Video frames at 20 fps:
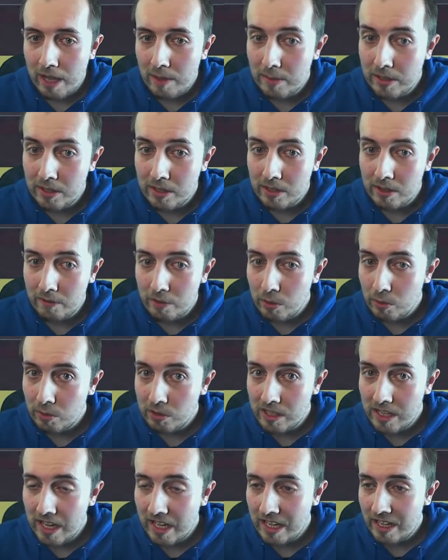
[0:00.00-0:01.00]
I don't know if you'll
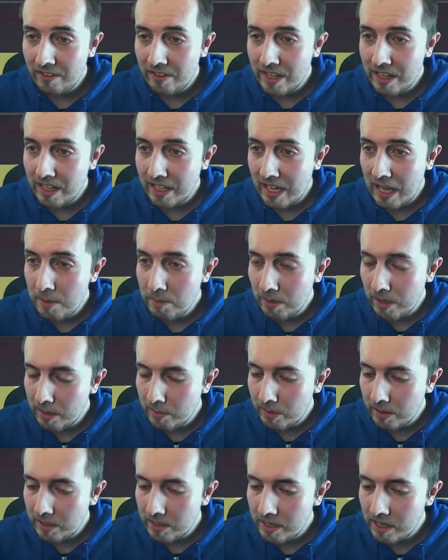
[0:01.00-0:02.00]
see any of it in the gameplay,
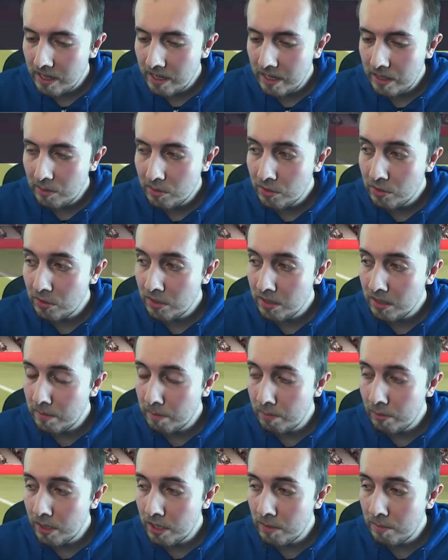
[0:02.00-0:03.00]
but he was trying to
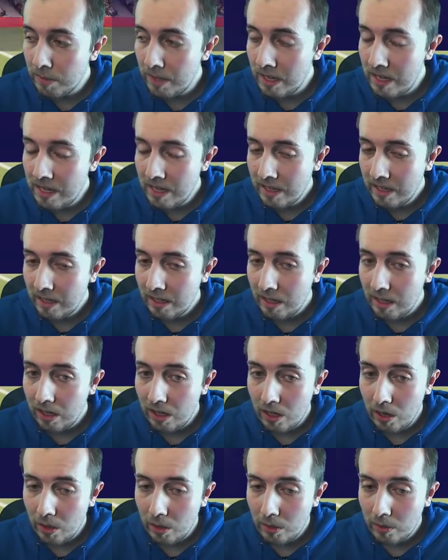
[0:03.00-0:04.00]
bridge me a
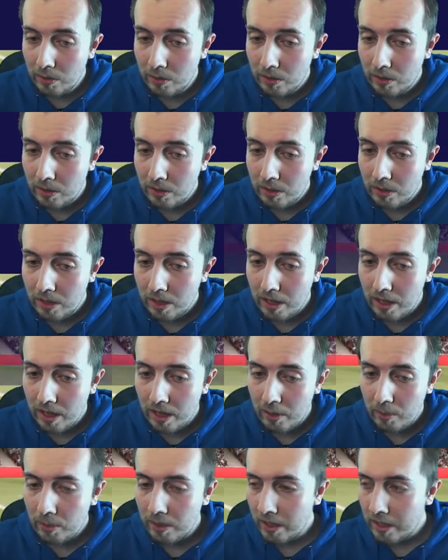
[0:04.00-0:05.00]
lot
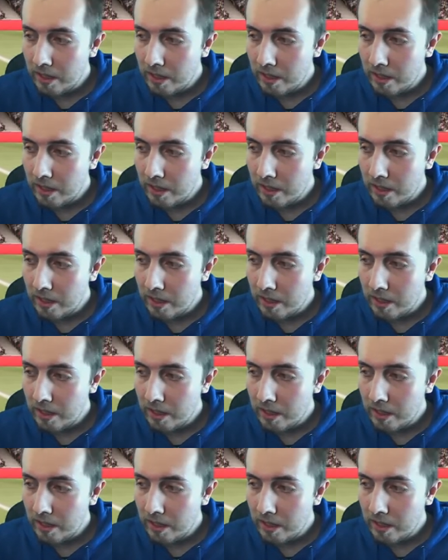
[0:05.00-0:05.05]
with like